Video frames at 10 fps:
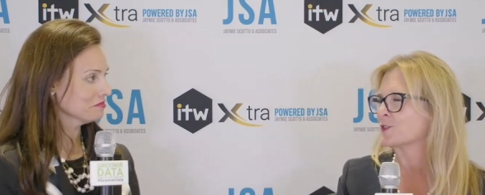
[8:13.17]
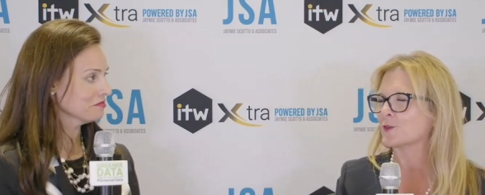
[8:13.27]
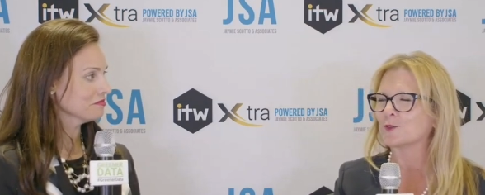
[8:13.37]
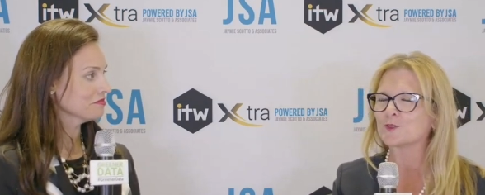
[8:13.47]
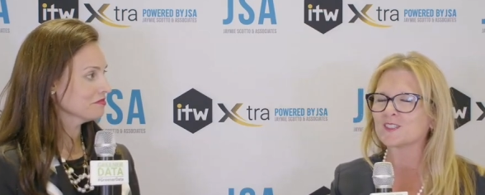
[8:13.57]
Speaker 1: So,
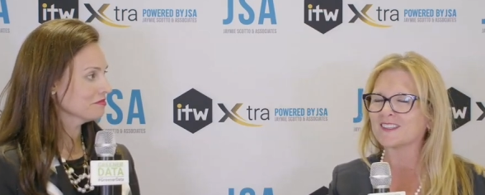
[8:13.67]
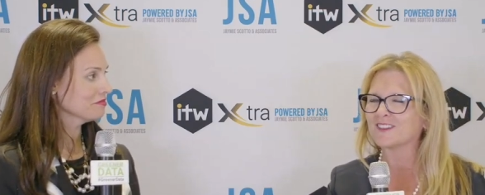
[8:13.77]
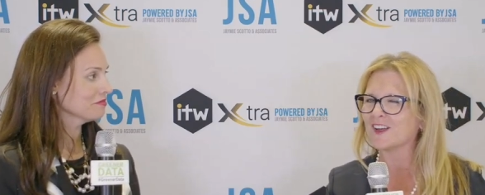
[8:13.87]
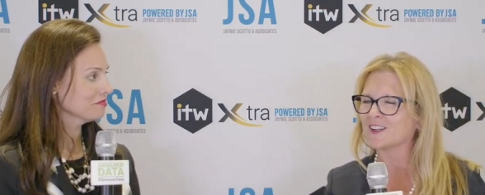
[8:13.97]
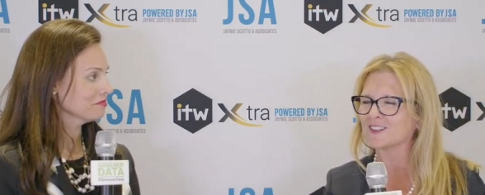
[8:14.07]
you'll see a
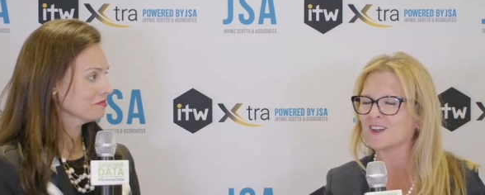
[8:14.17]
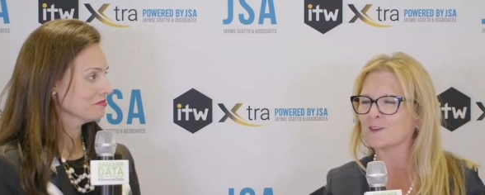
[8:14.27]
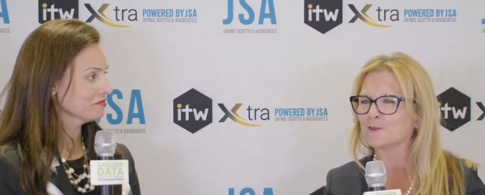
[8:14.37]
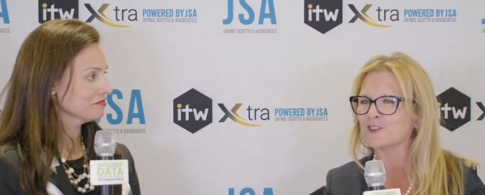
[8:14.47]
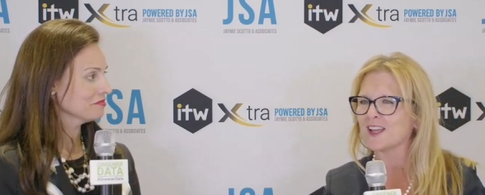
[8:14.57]
lot
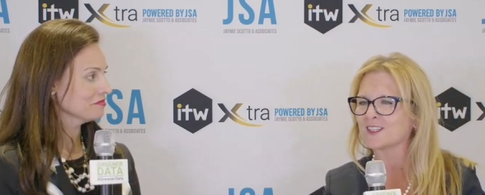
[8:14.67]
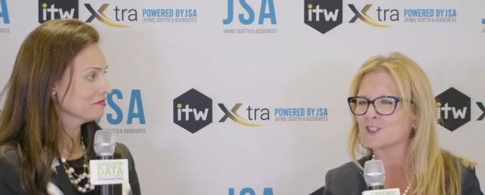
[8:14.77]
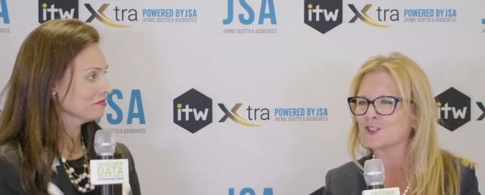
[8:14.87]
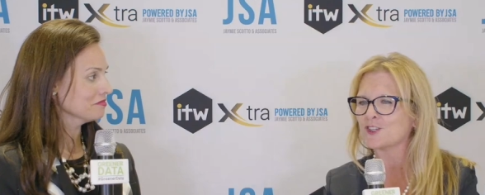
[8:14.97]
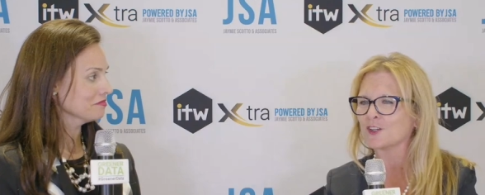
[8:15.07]
of
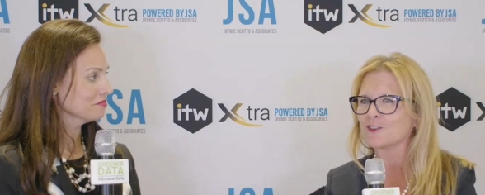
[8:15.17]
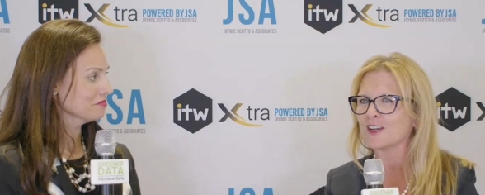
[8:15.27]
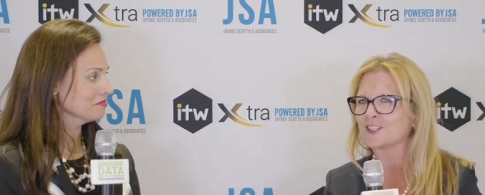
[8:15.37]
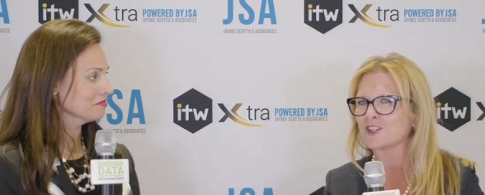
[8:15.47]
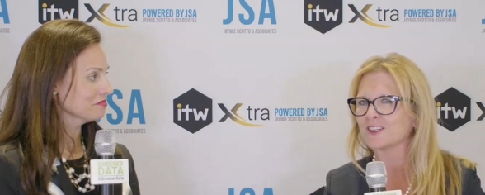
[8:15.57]
next
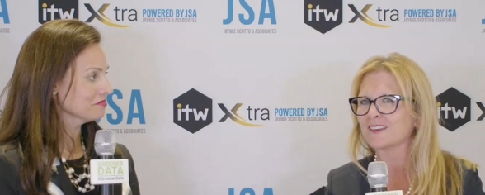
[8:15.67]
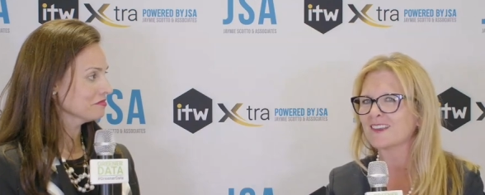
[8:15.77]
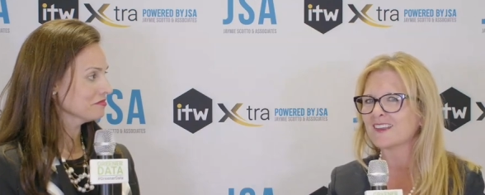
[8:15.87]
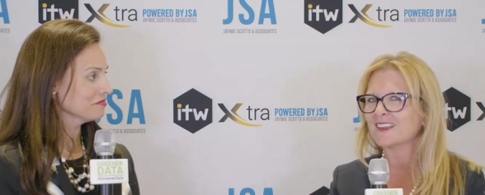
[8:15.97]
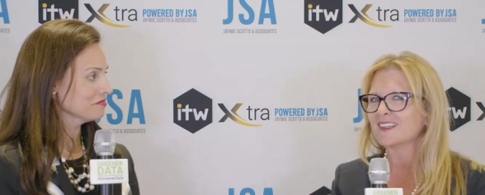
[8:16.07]
generation
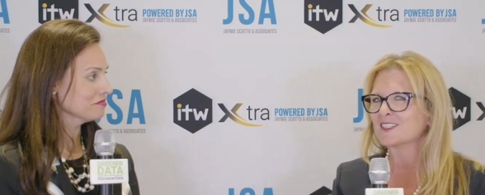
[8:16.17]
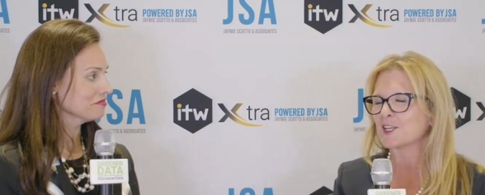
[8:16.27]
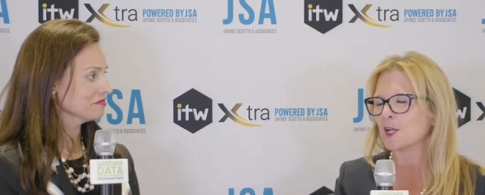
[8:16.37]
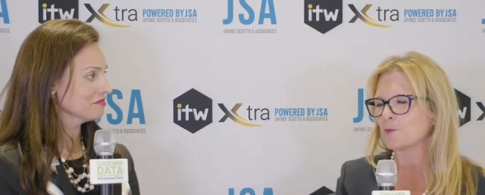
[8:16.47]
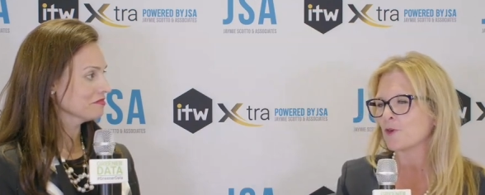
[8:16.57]

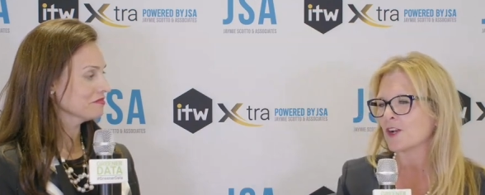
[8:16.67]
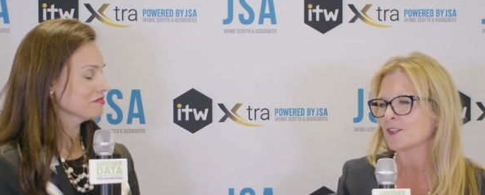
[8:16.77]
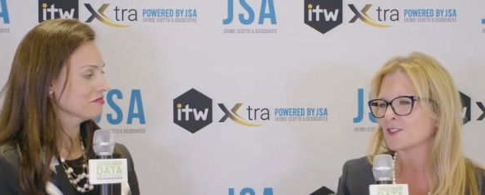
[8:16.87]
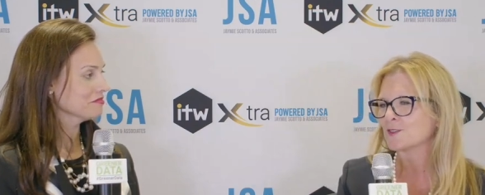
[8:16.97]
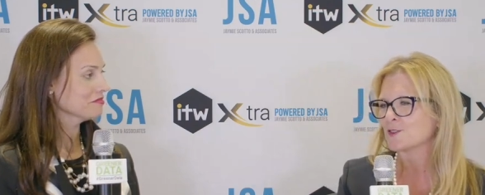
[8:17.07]
type
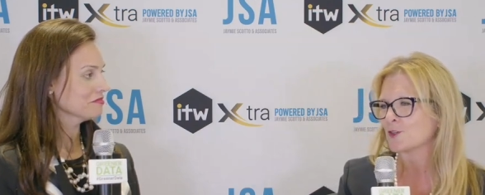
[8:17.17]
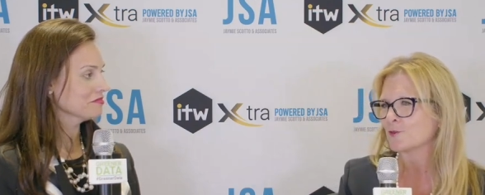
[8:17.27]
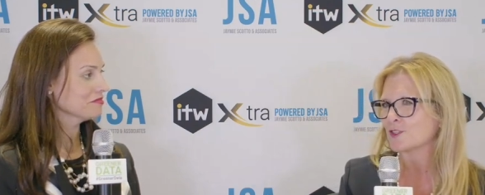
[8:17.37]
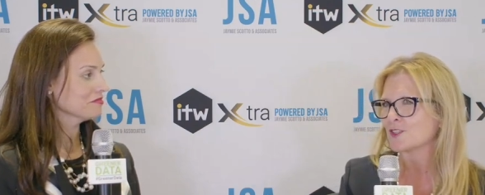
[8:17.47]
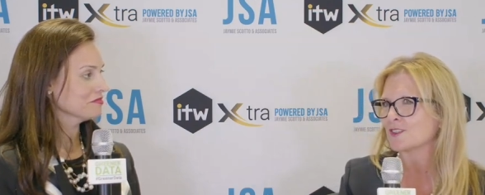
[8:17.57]
products and
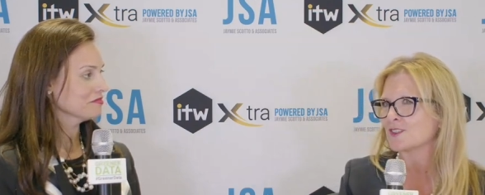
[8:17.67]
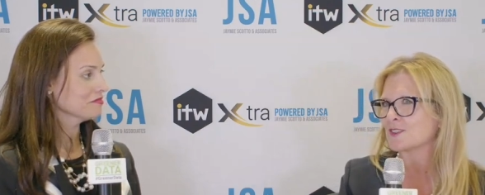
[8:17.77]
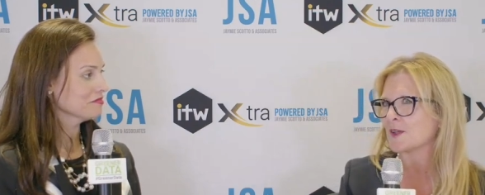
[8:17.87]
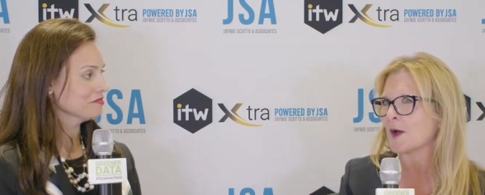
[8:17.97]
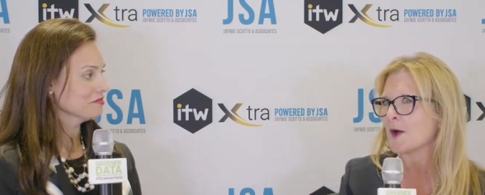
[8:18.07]

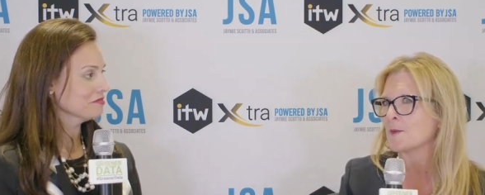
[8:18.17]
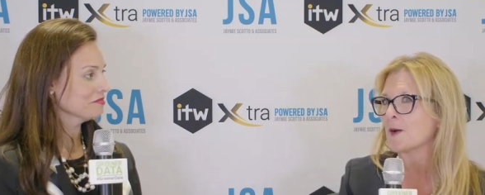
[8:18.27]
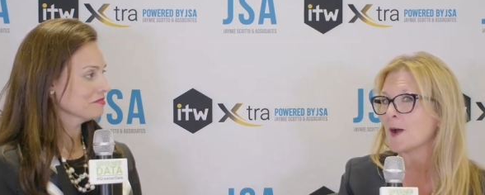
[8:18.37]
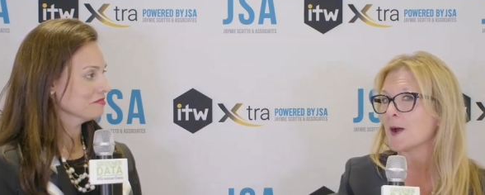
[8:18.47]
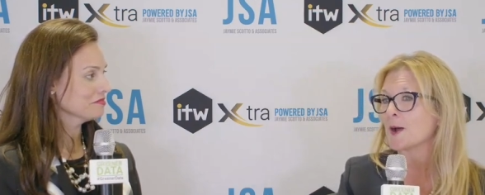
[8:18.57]
services um,
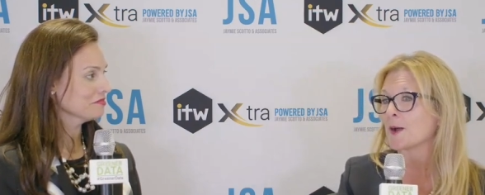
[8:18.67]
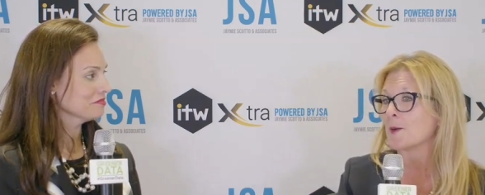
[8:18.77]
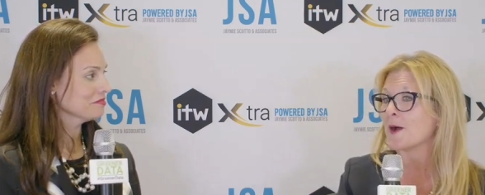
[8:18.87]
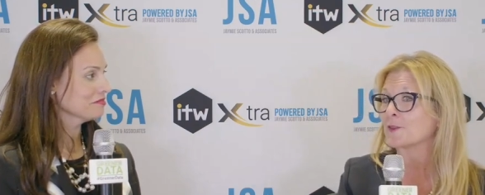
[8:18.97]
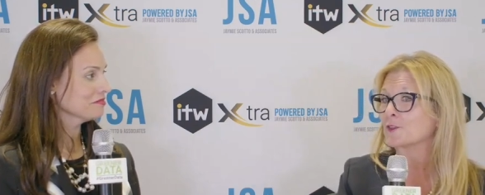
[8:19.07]

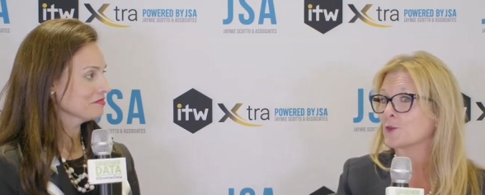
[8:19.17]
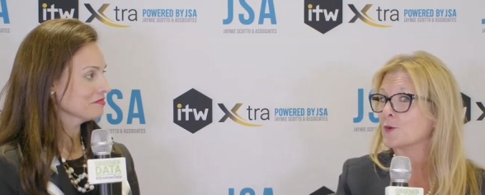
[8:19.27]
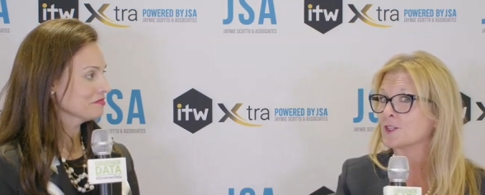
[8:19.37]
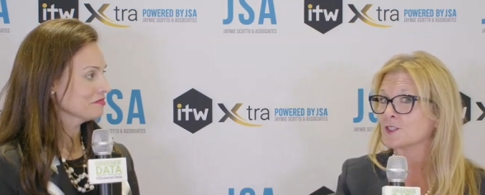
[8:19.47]
come out the door